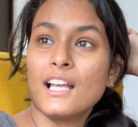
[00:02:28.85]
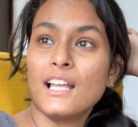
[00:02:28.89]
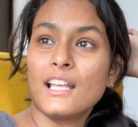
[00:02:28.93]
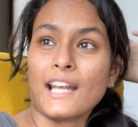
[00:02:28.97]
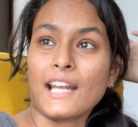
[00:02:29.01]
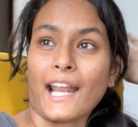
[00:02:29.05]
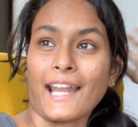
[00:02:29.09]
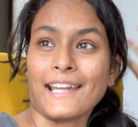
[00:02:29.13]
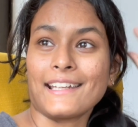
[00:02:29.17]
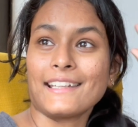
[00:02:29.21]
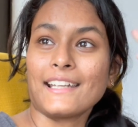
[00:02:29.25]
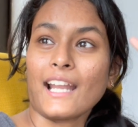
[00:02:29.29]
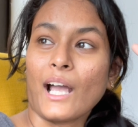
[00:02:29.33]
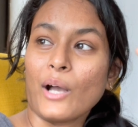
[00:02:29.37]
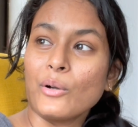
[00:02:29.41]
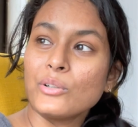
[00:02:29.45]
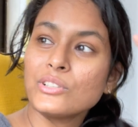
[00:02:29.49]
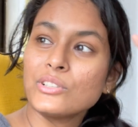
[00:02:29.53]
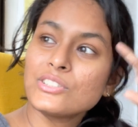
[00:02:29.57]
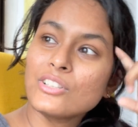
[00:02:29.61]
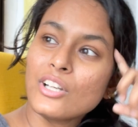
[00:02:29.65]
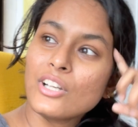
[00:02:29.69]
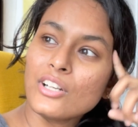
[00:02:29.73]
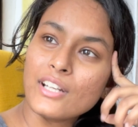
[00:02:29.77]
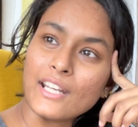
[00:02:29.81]
Right now
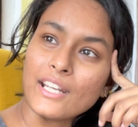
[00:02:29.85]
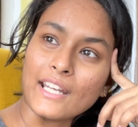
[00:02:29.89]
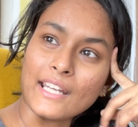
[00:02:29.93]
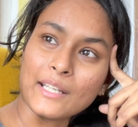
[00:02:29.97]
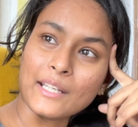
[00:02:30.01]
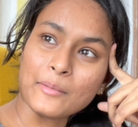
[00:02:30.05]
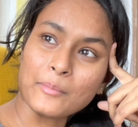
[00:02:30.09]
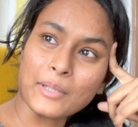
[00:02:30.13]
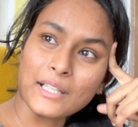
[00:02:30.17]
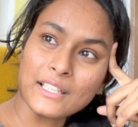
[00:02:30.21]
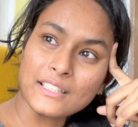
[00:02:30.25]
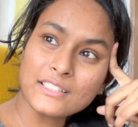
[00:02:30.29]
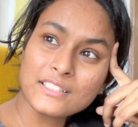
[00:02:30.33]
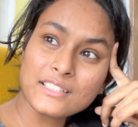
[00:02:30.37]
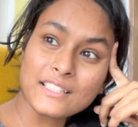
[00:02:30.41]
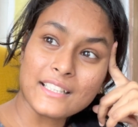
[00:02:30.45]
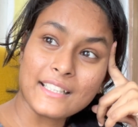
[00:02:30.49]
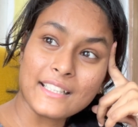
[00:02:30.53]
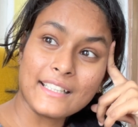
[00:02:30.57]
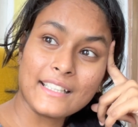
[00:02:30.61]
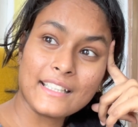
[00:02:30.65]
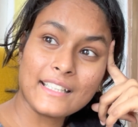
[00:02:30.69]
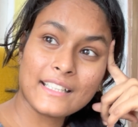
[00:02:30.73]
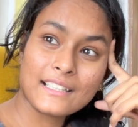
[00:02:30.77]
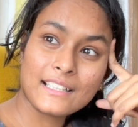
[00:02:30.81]
it's not raining, but it's
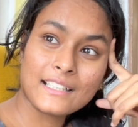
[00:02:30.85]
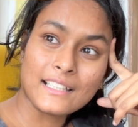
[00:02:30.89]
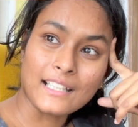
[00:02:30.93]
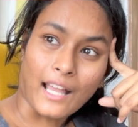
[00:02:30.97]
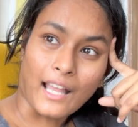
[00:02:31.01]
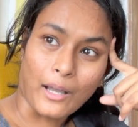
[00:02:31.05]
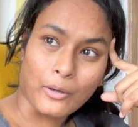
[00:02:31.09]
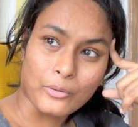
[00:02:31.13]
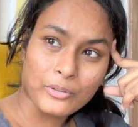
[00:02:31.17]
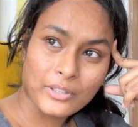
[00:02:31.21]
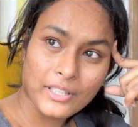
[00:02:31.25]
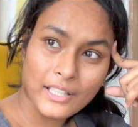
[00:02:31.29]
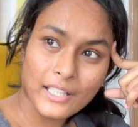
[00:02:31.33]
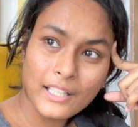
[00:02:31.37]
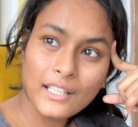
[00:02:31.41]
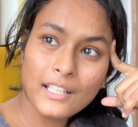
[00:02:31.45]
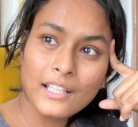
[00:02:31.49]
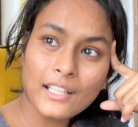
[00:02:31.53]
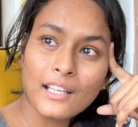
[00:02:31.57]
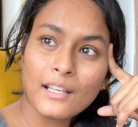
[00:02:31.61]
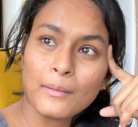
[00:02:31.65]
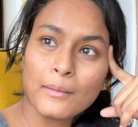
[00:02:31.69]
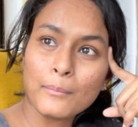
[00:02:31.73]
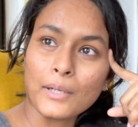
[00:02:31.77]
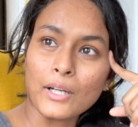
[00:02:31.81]
really
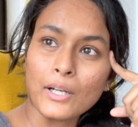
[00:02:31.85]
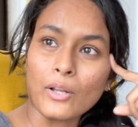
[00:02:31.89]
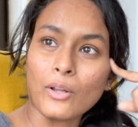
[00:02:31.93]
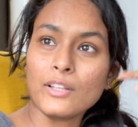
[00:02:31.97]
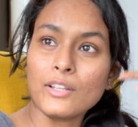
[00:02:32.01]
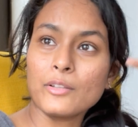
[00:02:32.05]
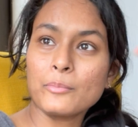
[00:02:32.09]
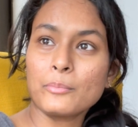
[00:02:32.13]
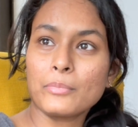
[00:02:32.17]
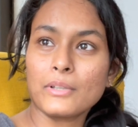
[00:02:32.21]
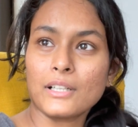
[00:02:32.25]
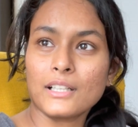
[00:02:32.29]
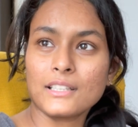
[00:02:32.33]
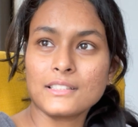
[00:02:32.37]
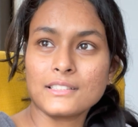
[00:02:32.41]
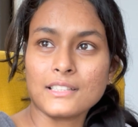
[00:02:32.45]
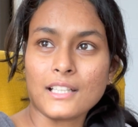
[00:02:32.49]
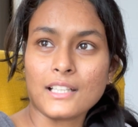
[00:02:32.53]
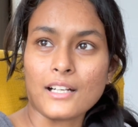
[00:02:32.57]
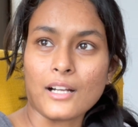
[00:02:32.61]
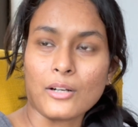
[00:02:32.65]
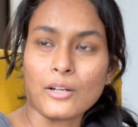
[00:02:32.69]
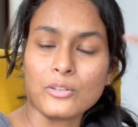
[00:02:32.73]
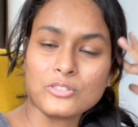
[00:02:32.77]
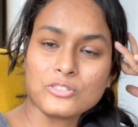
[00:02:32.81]
cloudy, but all the birds
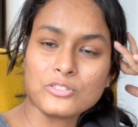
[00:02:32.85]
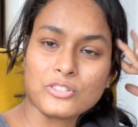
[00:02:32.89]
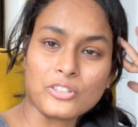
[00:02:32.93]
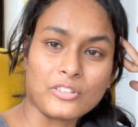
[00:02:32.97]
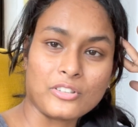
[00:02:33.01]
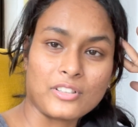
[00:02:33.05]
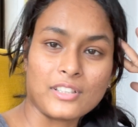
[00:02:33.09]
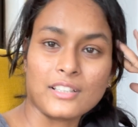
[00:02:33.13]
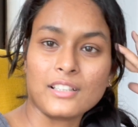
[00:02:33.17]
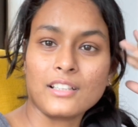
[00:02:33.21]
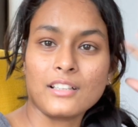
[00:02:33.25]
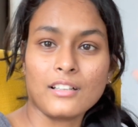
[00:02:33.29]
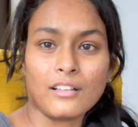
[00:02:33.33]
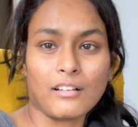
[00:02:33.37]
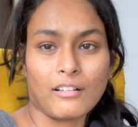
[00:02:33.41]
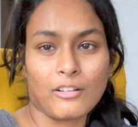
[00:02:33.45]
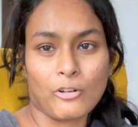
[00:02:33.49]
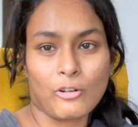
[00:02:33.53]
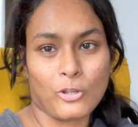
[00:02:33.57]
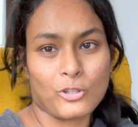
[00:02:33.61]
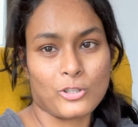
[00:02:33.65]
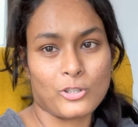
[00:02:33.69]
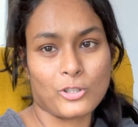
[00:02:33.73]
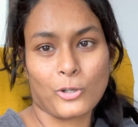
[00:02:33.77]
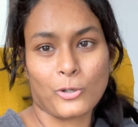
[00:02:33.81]
are out, so you can hear
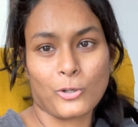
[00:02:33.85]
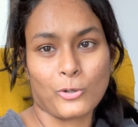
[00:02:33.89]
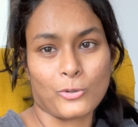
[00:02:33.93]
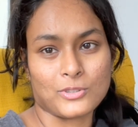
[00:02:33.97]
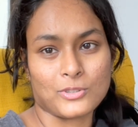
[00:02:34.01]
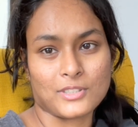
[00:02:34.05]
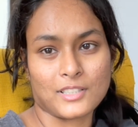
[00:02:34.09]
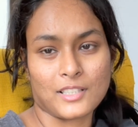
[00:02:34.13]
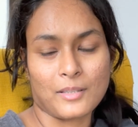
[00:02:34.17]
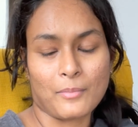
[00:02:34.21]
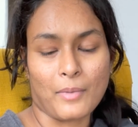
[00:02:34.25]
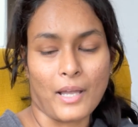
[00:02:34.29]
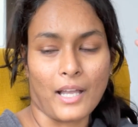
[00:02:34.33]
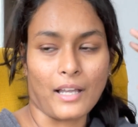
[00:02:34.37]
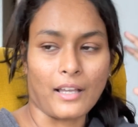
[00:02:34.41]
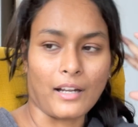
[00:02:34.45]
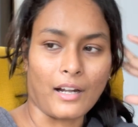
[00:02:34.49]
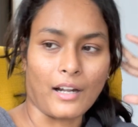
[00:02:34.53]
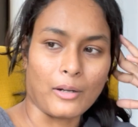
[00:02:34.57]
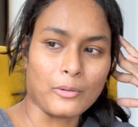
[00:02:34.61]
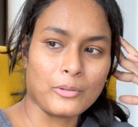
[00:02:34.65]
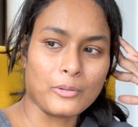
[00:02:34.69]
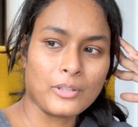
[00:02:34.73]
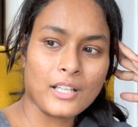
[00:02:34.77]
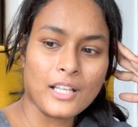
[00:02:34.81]
all the crows in the
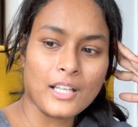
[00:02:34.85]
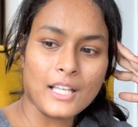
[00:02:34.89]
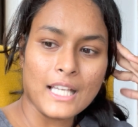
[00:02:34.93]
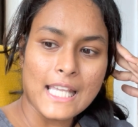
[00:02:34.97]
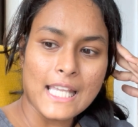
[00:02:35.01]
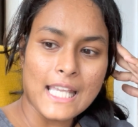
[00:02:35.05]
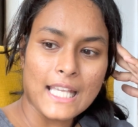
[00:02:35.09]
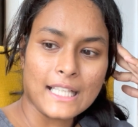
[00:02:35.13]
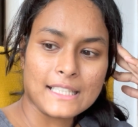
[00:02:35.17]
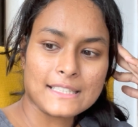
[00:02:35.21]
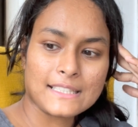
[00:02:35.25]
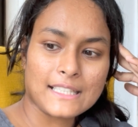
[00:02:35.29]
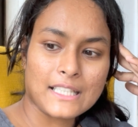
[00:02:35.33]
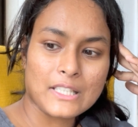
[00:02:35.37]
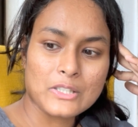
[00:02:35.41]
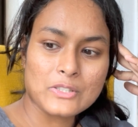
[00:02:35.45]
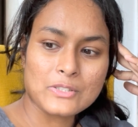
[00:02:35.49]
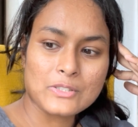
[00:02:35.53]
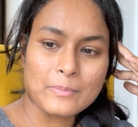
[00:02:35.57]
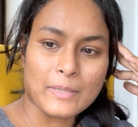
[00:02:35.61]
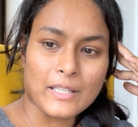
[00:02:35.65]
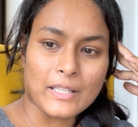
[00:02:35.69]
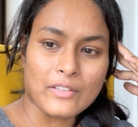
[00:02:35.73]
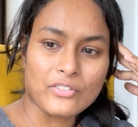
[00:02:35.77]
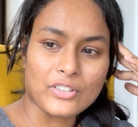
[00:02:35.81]
background. Excuse
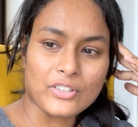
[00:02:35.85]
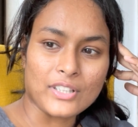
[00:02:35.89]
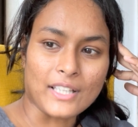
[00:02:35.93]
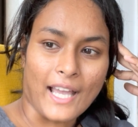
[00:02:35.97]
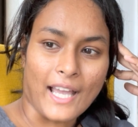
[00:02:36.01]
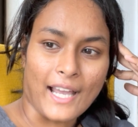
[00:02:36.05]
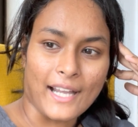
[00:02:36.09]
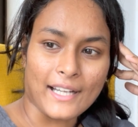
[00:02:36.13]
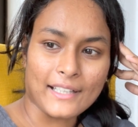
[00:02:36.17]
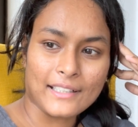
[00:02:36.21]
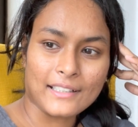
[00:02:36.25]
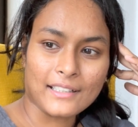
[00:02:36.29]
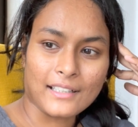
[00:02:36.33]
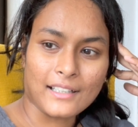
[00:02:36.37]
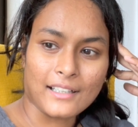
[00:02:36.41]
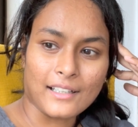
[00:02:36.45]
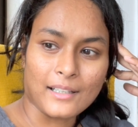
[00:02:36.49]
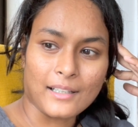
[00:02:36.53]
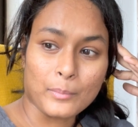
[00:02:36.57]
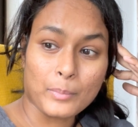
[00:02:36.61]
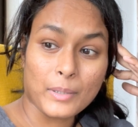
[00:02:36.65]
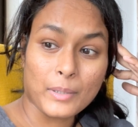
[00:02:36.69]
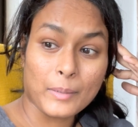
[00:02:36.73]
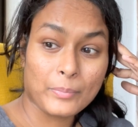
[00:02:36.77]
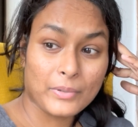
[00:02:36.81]
me for that.
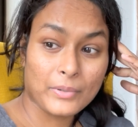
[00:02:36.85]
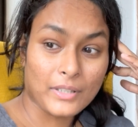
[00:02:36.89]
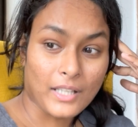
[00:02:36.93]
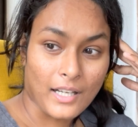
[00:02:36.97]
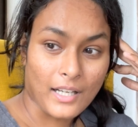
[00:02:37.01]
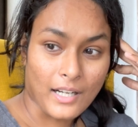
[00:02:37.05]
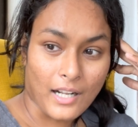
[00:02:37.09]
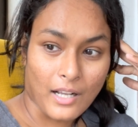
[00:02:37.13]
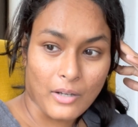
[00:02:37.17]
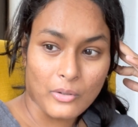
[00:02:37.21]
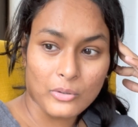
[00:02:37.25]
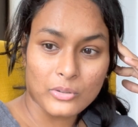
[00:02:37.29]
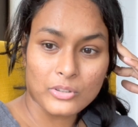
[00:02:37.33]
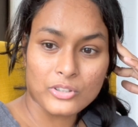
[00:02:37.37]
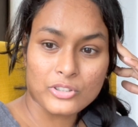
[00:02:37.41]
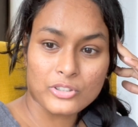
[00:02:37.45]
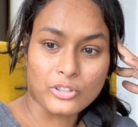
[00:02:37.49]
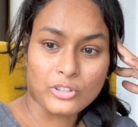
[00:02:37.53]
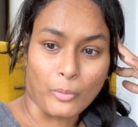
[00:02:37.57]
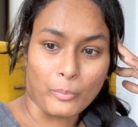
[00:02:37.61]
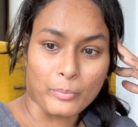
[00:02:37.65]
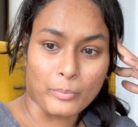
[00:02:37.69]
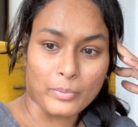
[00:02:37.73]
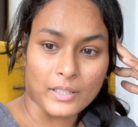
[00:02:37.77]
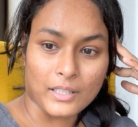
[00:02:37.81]
People are out
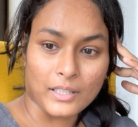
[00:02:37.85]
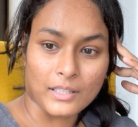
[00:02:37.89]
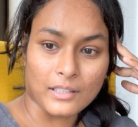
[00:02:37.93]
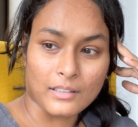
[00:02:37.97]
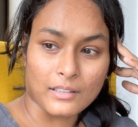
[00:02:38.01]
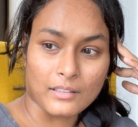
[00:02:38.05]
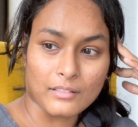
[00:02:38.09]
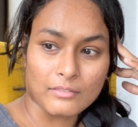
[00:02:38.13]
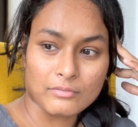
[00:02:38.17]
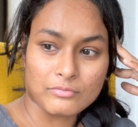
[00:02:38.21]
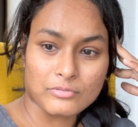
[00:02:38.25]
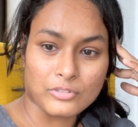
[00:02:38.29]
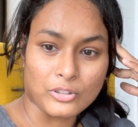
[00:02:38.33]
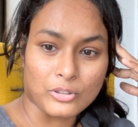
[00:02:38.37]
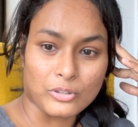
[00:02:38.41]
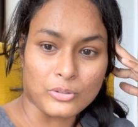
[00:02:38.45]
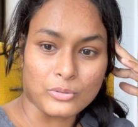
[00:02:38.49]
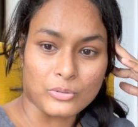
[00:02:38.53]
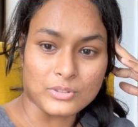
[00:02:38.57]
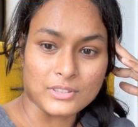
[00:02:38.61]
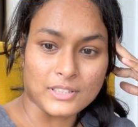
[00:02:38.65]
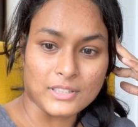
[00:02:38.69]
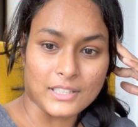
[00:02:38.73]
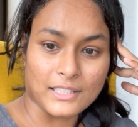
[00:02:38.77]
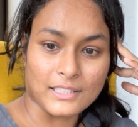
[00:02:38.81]
shopping for
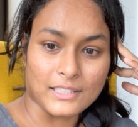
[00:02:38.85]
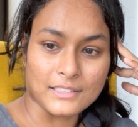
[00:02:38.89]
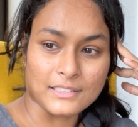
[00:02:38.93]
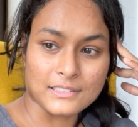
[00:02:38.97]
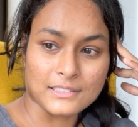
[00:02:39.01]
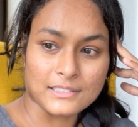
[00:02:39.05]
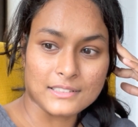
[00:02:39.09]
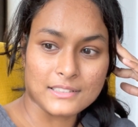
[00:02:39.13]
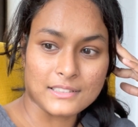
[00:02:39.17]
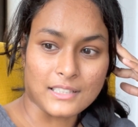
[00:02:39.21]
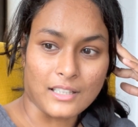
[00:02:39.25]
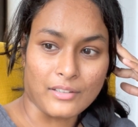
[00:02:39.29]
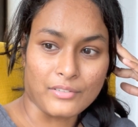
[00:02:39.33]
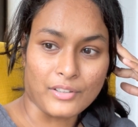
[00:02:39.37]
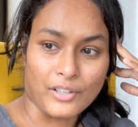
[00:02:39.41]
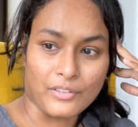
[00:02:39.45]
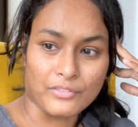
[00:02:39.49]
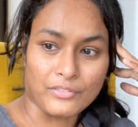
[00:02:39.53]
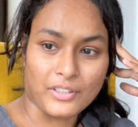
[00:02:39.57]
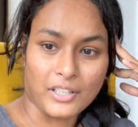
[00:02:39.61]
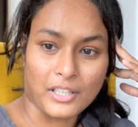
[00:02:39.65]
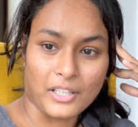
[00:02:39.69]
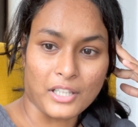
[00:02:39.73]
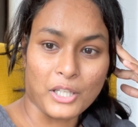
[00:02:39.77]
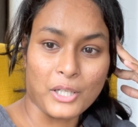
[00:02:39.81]
groceries and stuff
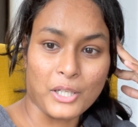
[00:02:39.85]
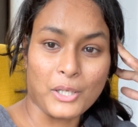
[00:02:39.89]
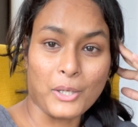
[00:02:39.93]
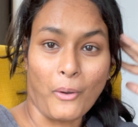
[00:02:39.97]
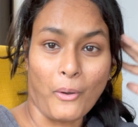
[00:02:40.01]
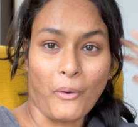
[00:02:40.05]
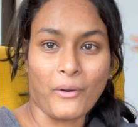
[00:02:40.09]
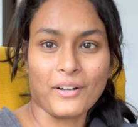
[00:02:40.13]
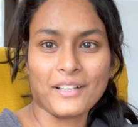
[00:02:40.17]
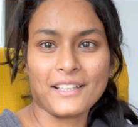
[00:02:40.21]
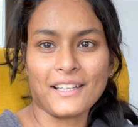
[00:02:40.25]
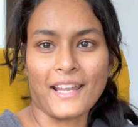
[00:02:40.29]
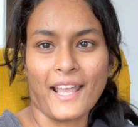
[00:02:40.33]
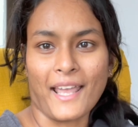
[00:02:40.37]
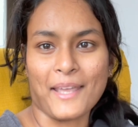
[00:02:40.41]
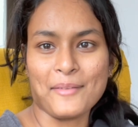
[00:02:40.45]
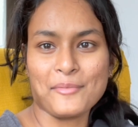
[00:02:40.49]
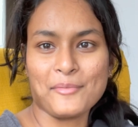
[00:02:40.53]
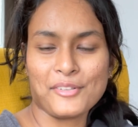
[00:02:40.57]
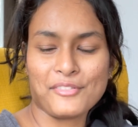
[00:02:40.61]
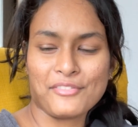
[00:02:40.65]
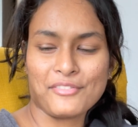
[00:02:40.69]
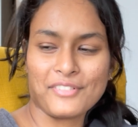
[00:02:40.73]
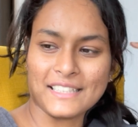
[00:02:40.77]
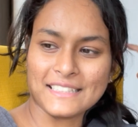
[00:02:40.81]
after a long
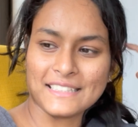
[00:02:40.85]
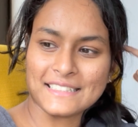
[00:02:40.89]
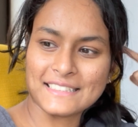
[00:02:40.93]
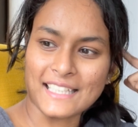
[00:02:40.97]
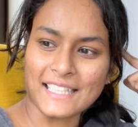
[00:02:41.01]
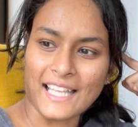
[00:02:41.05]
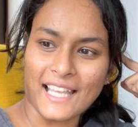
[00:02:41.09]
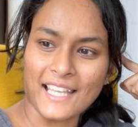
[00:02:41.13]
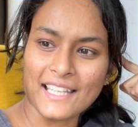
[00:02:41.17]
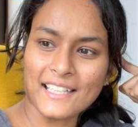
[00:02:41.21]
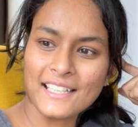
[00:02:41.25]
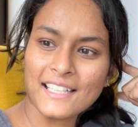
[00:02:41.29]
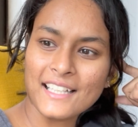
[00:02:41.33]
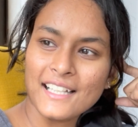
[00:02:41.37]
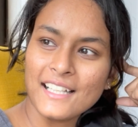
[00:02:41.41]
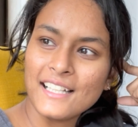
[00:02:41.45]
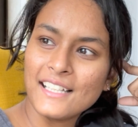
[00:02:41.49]
time, it feels like.